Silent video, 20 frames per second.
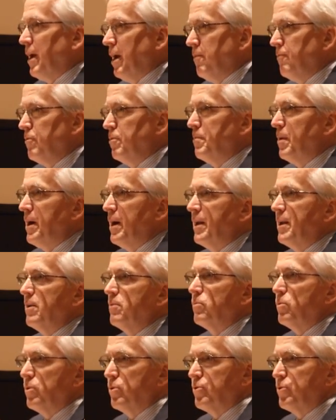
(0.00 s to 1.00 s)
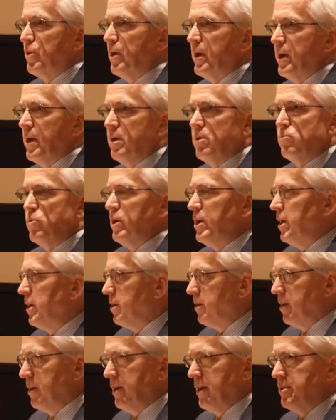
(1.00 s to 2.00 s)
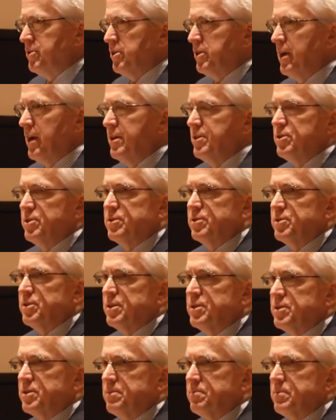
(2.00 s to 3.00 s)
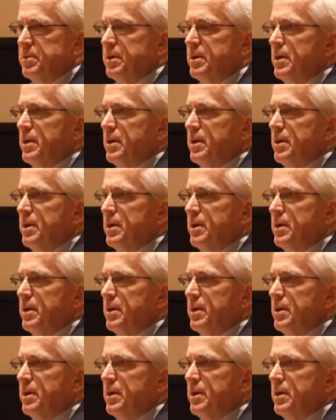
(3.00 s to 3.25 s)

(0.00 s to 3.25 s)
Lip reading: Everybody will say we need a good education system.